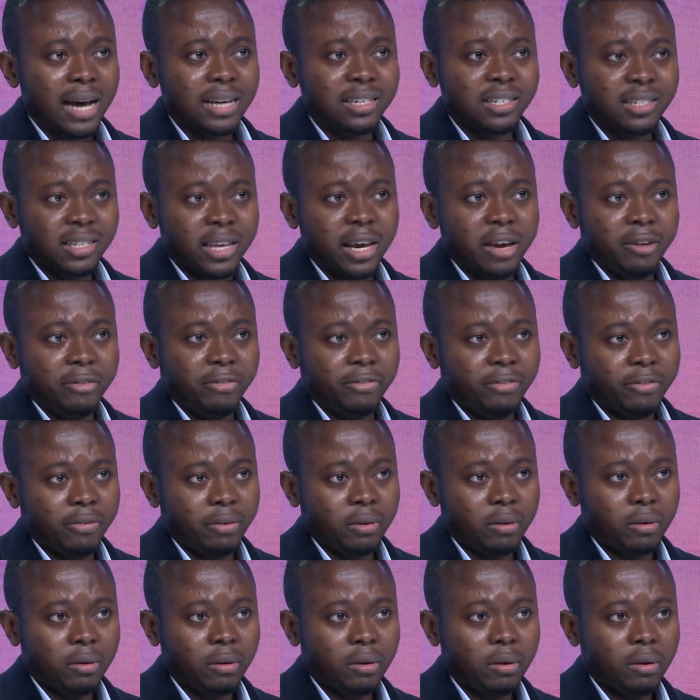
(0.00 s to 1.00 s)
are safe
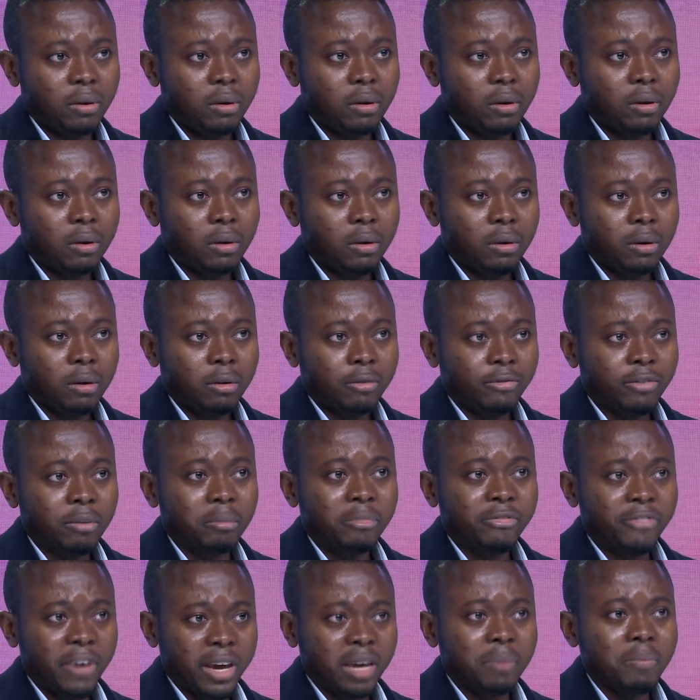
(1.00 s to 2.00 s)
from
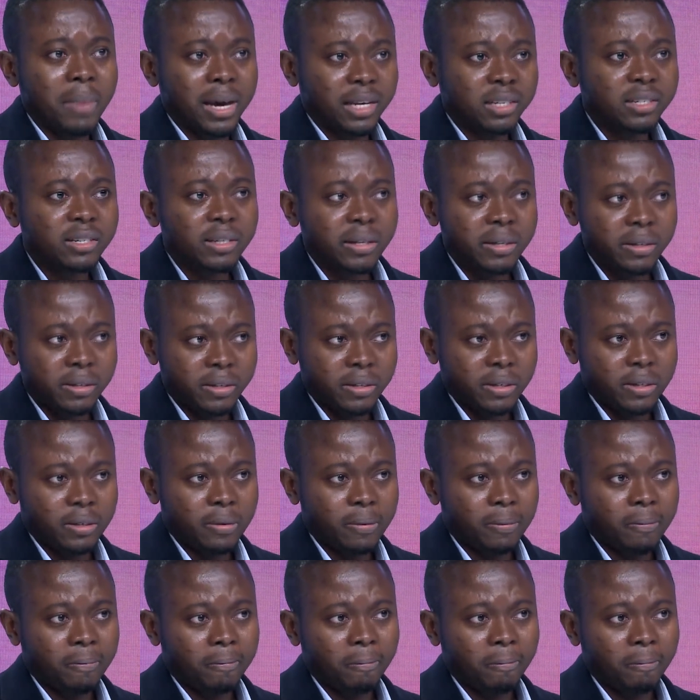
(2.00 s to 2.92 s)
fake medicines.